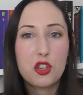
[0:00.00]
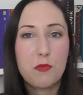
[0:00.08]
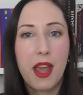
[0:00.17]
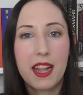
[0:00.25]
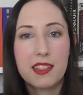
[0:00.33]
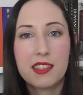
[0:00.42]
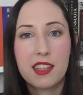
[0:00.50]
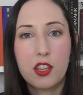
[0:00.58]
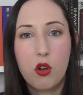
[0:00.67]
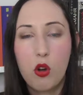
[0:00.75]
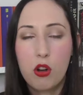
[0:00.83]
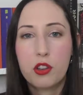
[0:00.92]
schmancy,
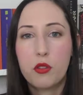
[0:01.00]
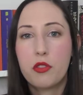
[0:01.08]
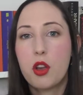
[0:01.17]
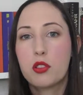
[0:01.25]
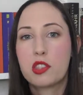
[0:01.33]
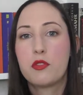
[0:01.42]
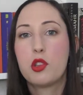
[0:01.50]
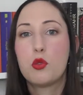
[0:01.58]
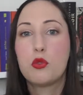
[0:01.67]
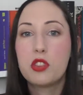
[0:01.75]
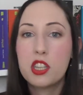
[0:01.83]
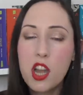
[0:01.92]
or to those of you
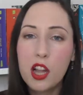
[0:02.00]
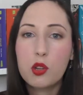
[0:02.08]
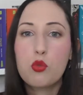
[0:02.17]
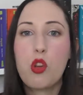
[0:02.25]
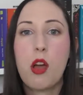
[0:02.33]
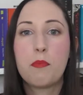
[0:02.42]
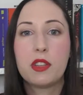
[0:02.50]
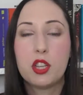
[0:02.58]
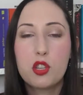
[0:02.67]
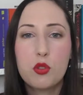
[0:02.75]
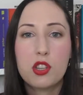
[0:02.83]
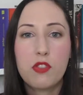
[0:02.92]
who did not grow up in a
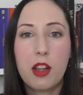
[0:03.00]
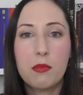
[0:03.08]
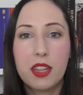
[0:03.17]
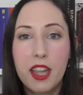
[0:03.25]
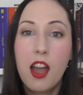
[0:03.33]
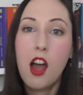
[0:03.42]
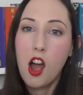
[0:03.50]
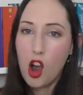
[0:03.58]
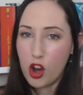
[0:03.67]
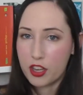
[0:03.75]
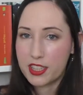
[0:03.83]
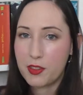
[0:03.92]
Jewish family,
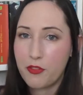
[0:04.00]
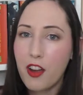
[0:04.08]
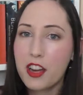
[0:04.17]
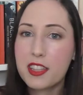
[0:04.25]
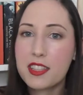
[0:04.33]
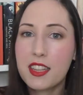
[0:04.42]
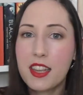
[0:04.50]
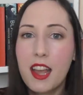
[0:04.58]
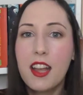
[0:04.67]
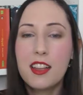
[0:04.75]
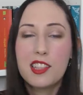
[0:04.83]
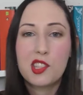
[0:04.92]
artsy fartsy
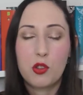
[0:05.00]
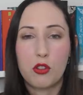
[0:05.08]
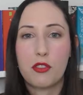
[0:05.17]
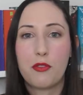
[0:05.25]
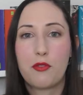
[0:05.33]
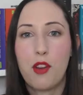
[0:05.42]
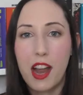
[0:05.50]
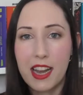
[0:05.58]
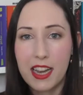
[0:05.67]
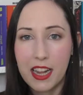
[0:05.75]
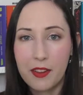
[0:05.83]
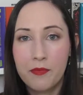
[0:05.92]
sort of
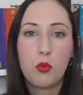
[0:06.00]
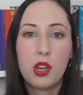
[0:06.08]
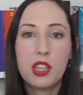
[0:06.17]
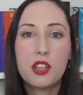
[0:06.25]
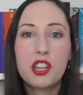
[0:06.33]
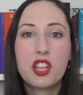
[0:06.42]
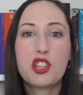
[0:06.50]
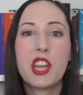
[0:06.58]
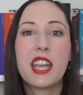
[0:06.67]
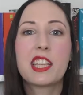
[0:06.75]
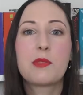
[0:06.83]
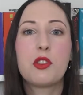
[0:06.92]
writing. We look at
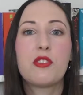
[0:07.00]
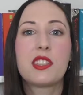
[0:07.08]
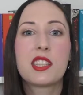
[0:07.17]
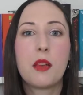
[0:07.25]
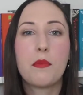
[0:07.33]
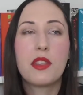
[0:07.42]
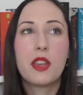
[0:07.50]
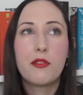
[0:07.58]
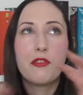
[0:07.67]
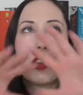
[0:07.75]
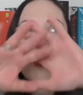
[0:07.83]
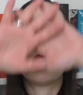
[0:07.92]
Shakespeare as something
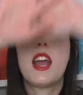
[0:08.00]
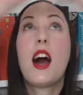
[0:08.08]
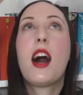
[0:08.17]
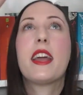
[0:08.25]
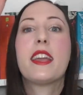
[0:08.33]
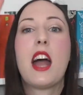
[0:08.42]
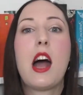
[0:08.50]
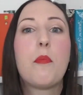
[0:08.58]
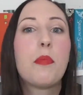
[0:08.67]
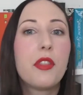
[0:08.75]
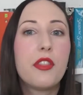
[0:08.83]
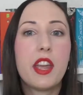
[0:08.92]
very high
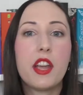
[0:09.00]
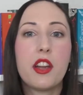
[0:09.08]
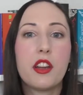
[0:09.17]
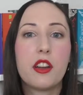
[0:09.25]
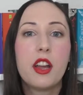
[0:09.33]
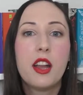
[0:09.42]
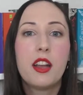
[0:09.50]
up there,